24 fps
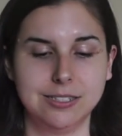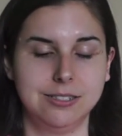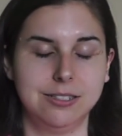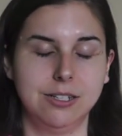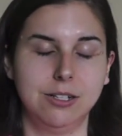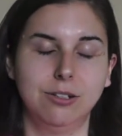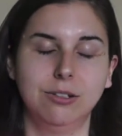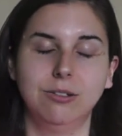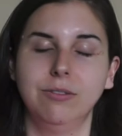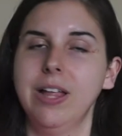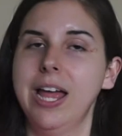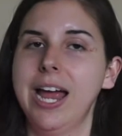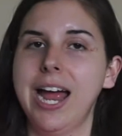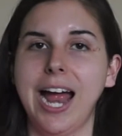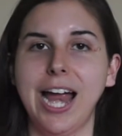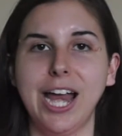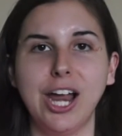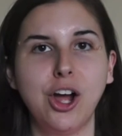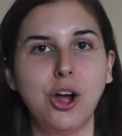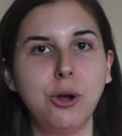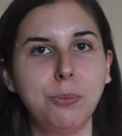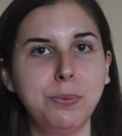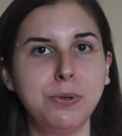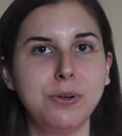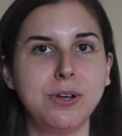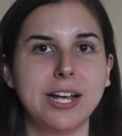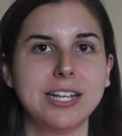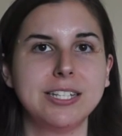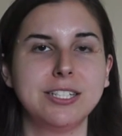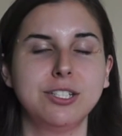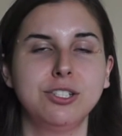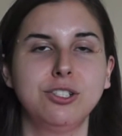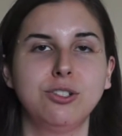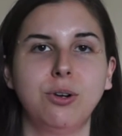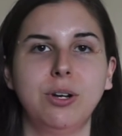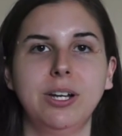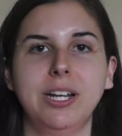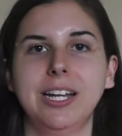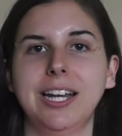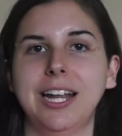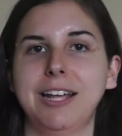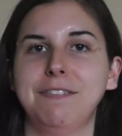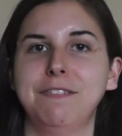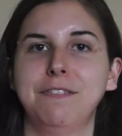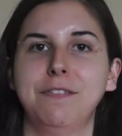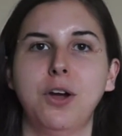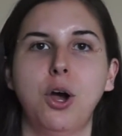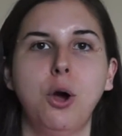So I hope you guys enjoyed it.
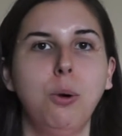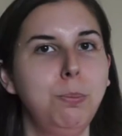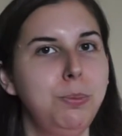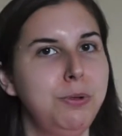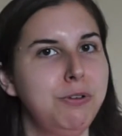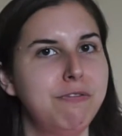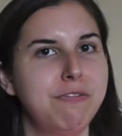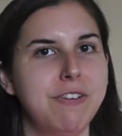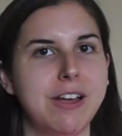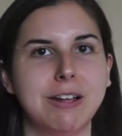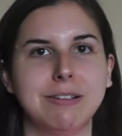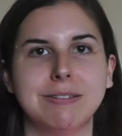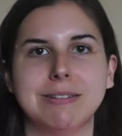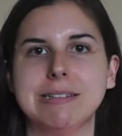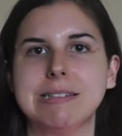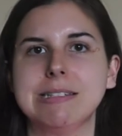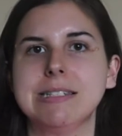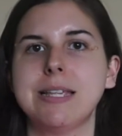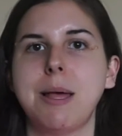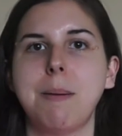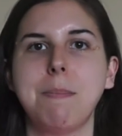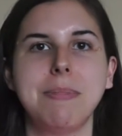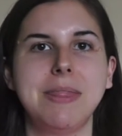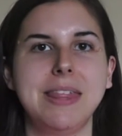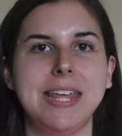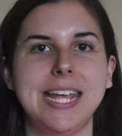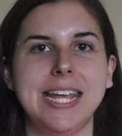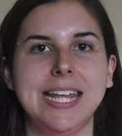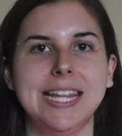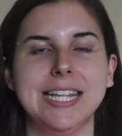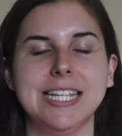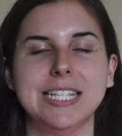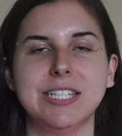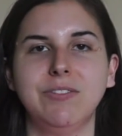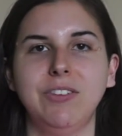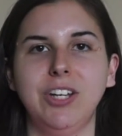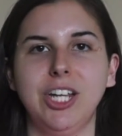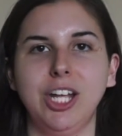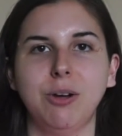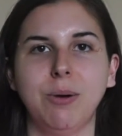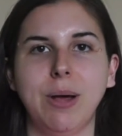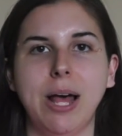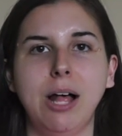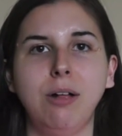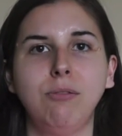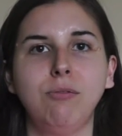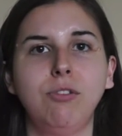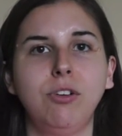I hope you found something in this video
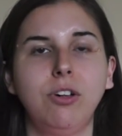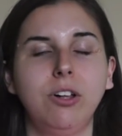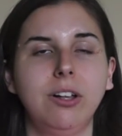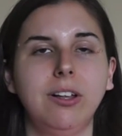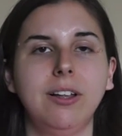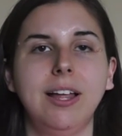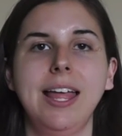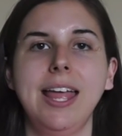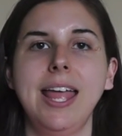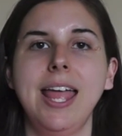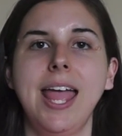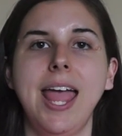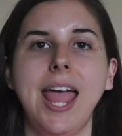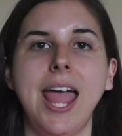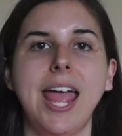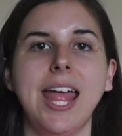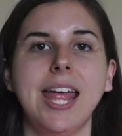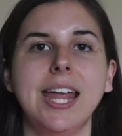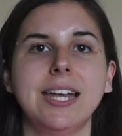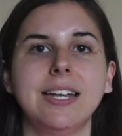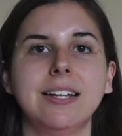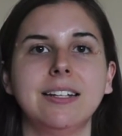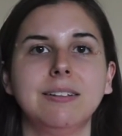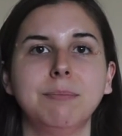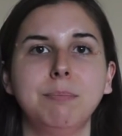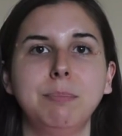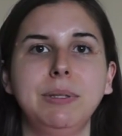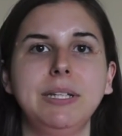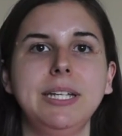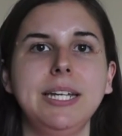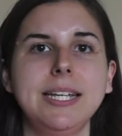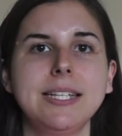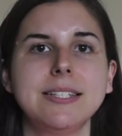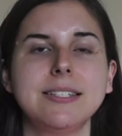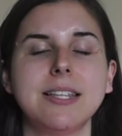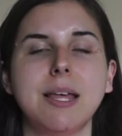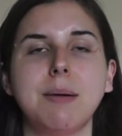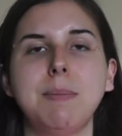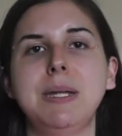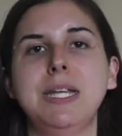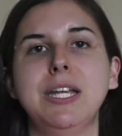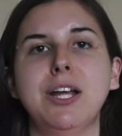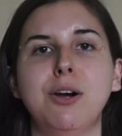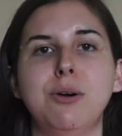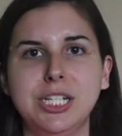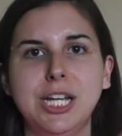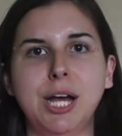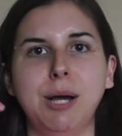helpful and please let me
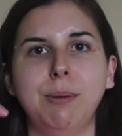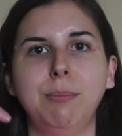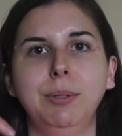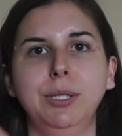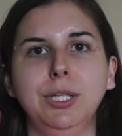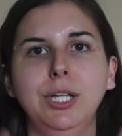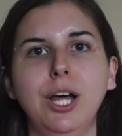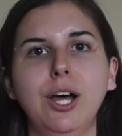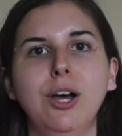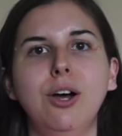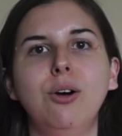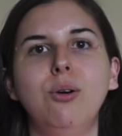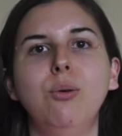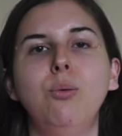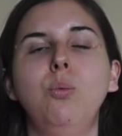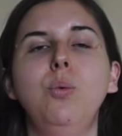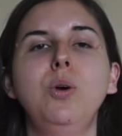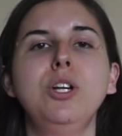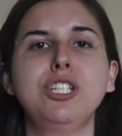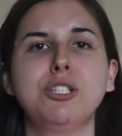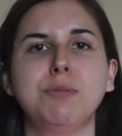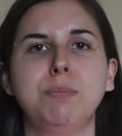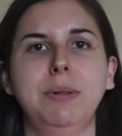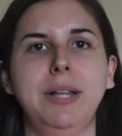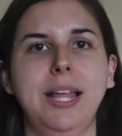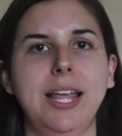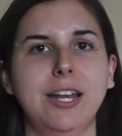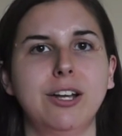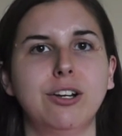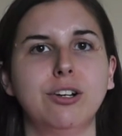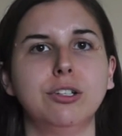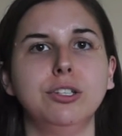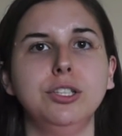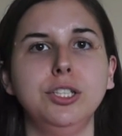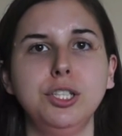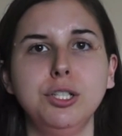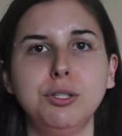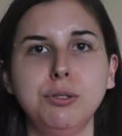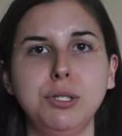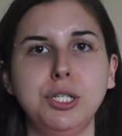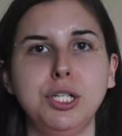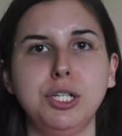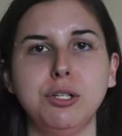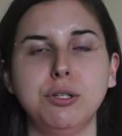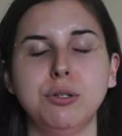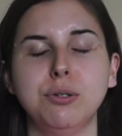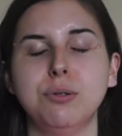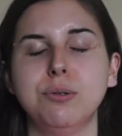know down below which planner you
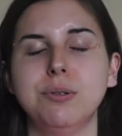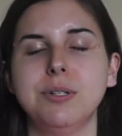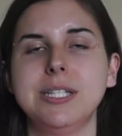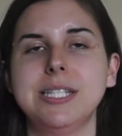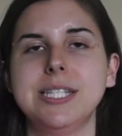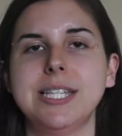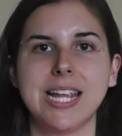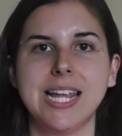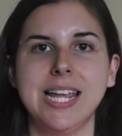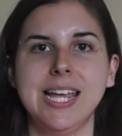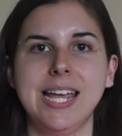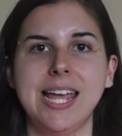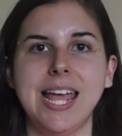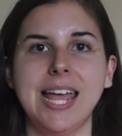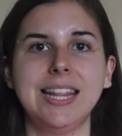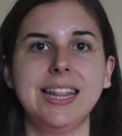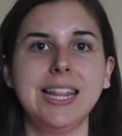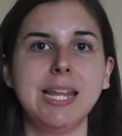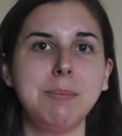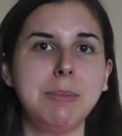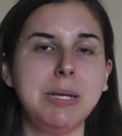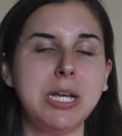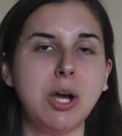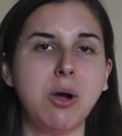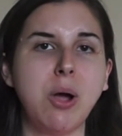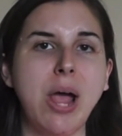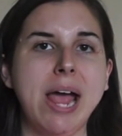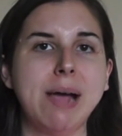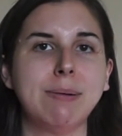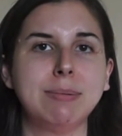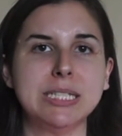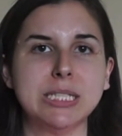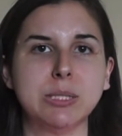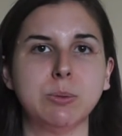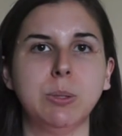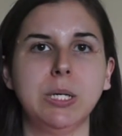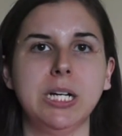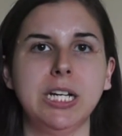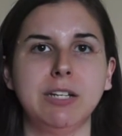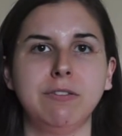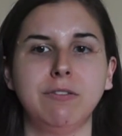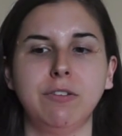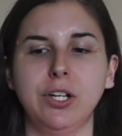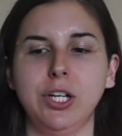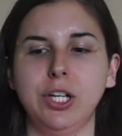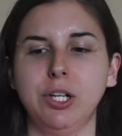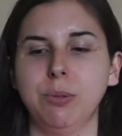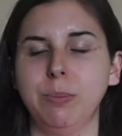use and let me know how it's
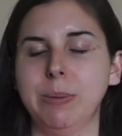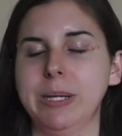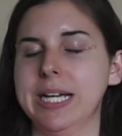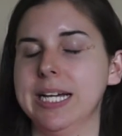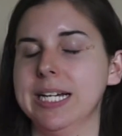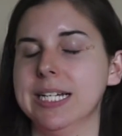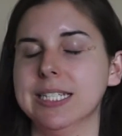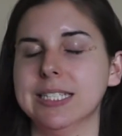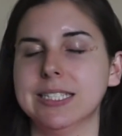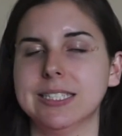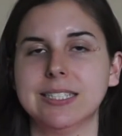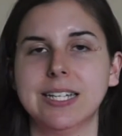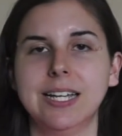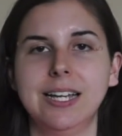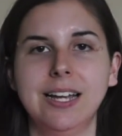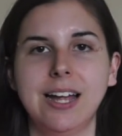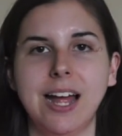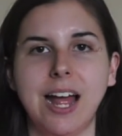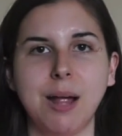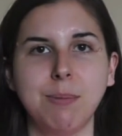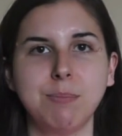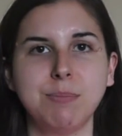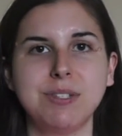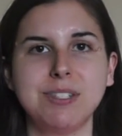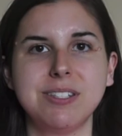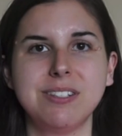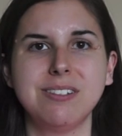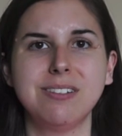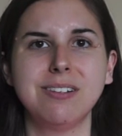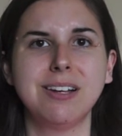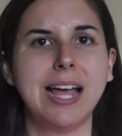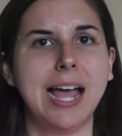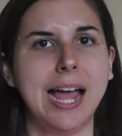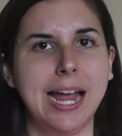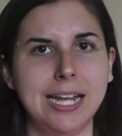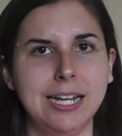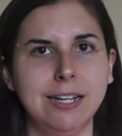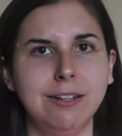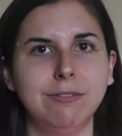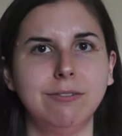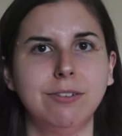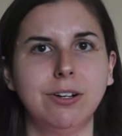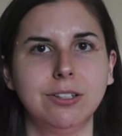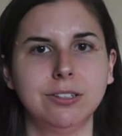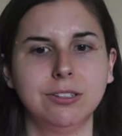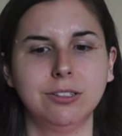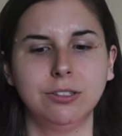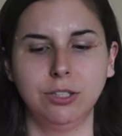working for you because I'm still kind
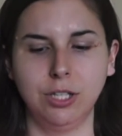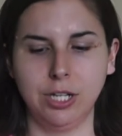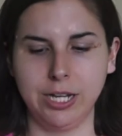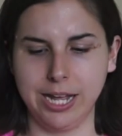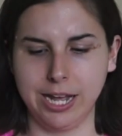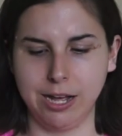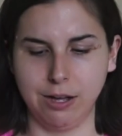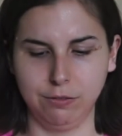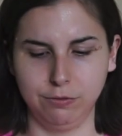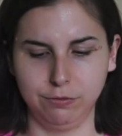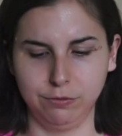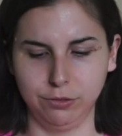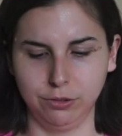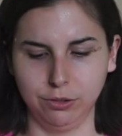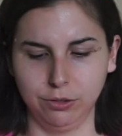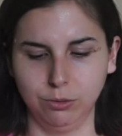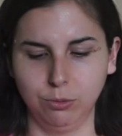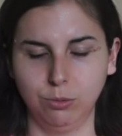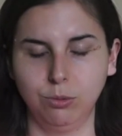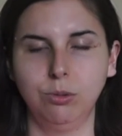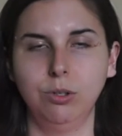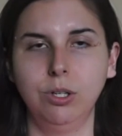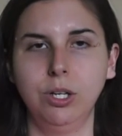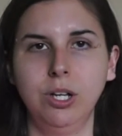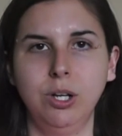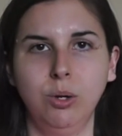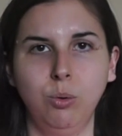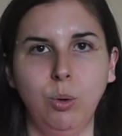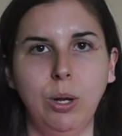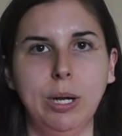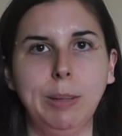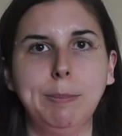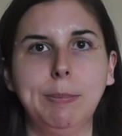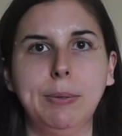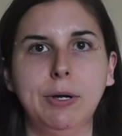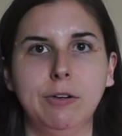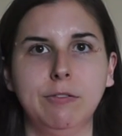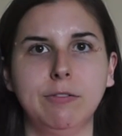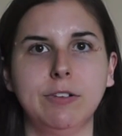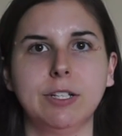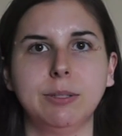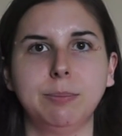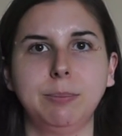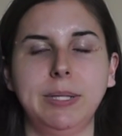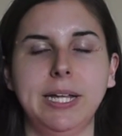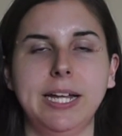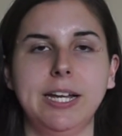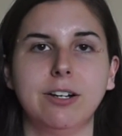of on the lookout for what
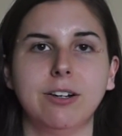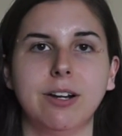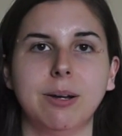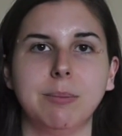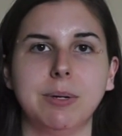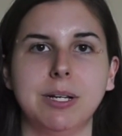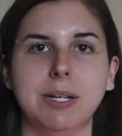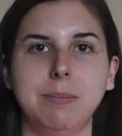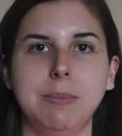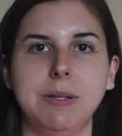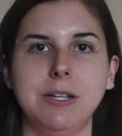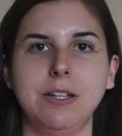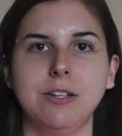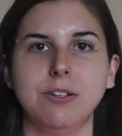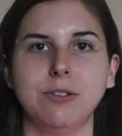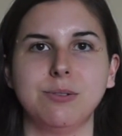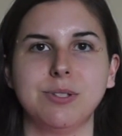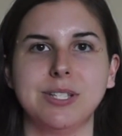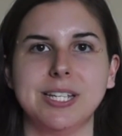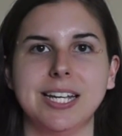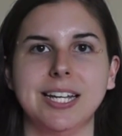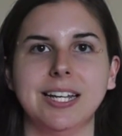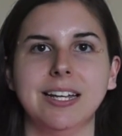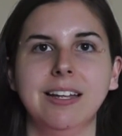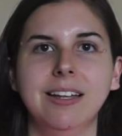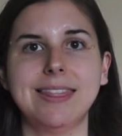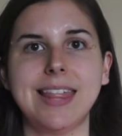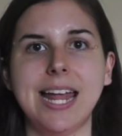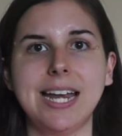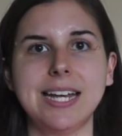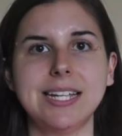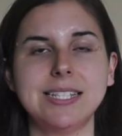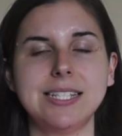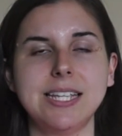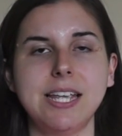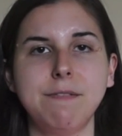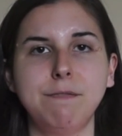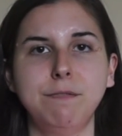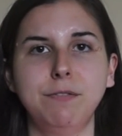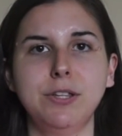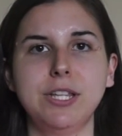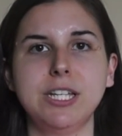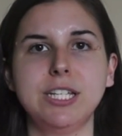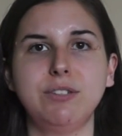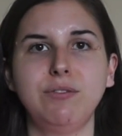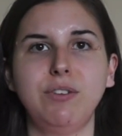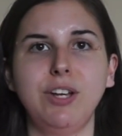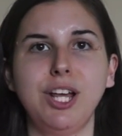perfect planner I'm going to be using. That is it for
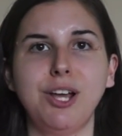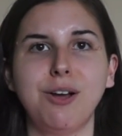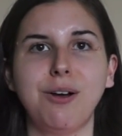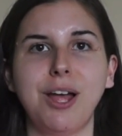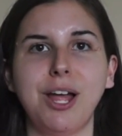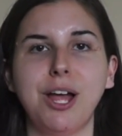this video.